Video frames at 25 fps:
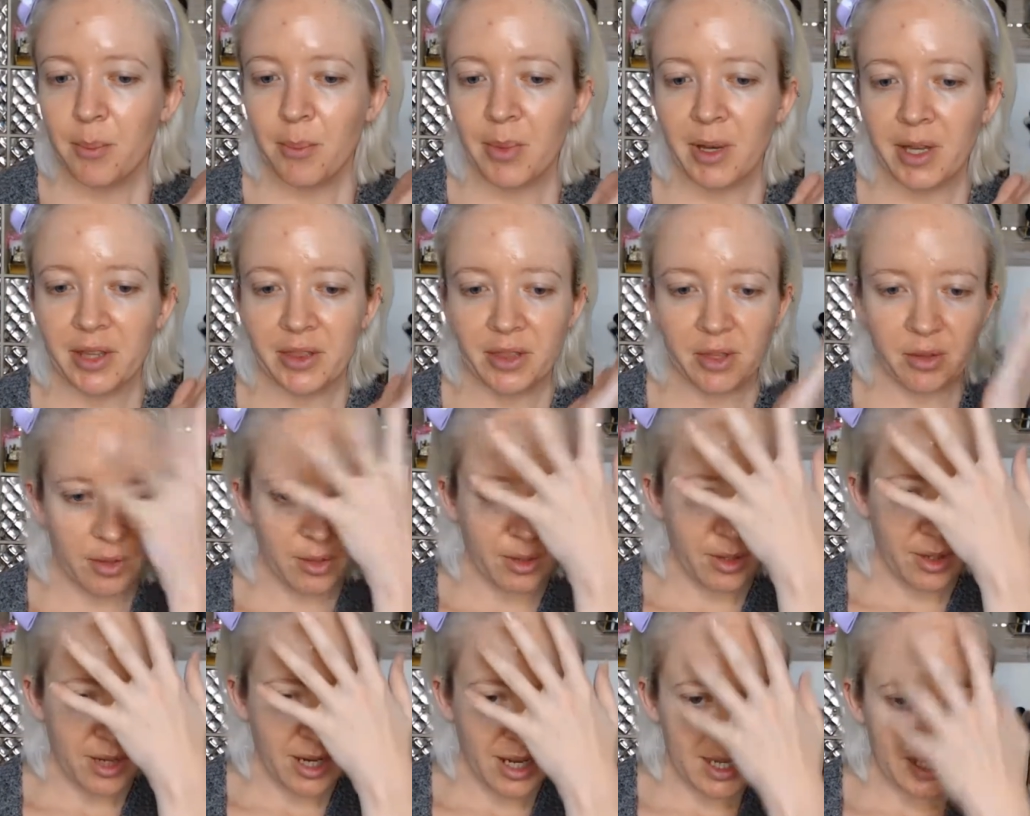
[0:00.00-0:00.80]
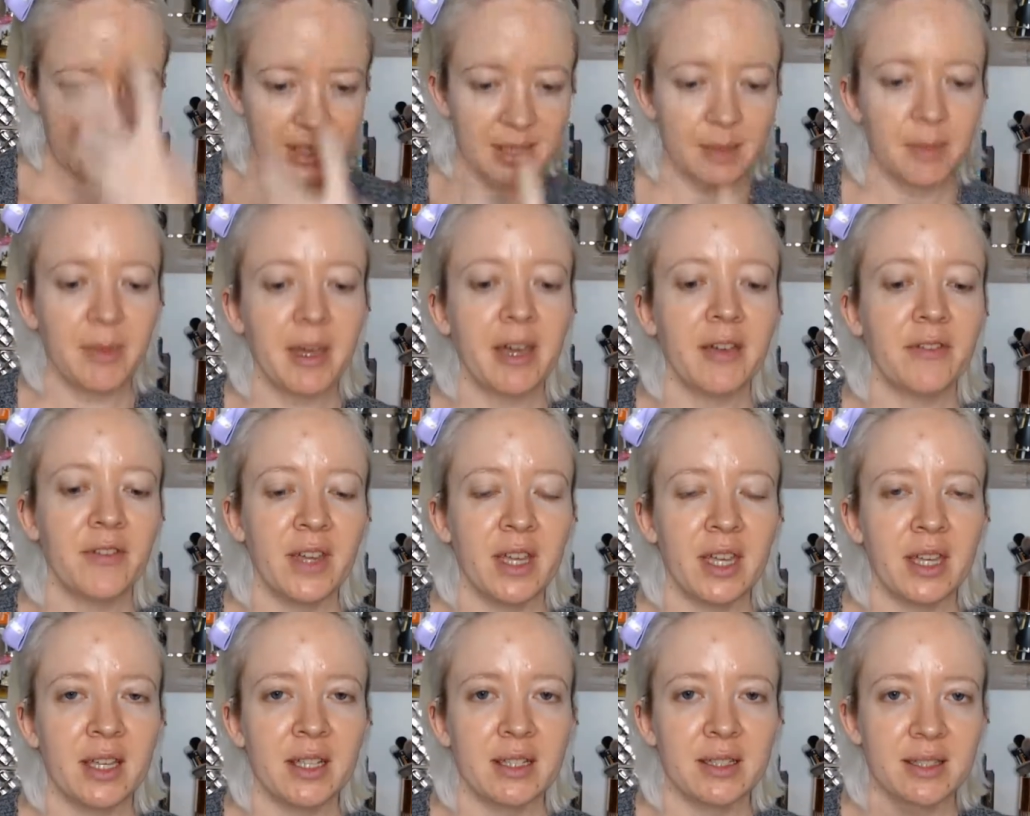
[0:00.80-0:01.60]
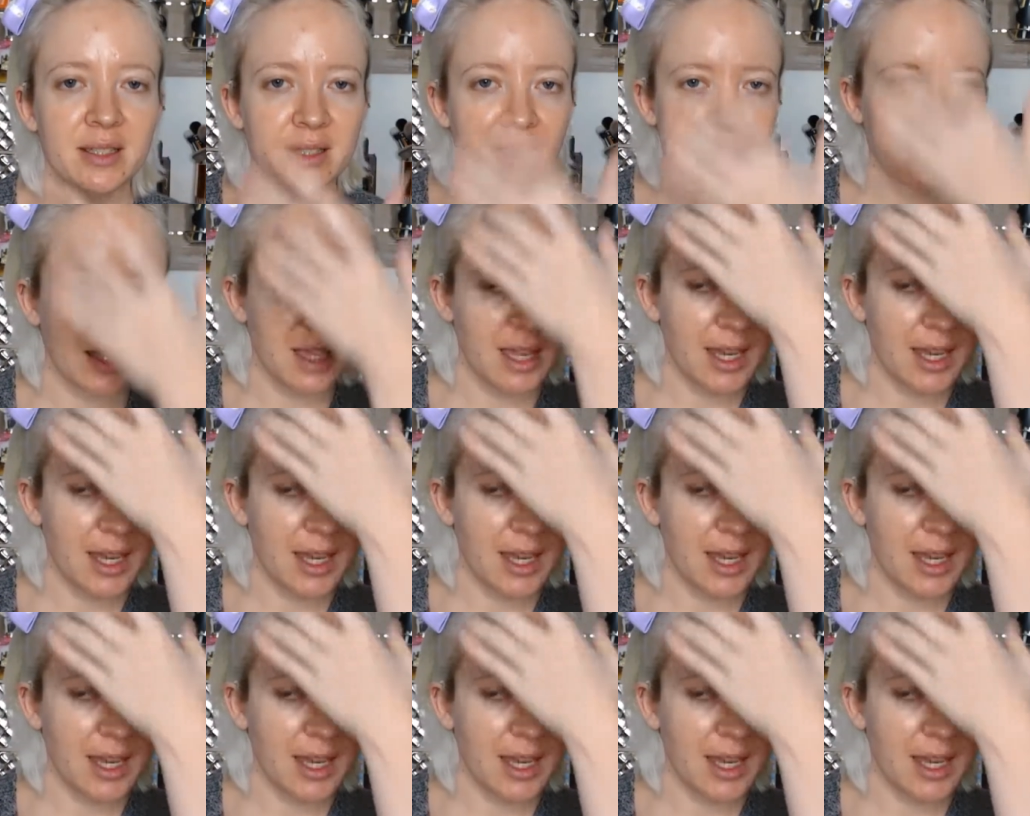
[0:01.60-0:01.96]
but the rest of my face,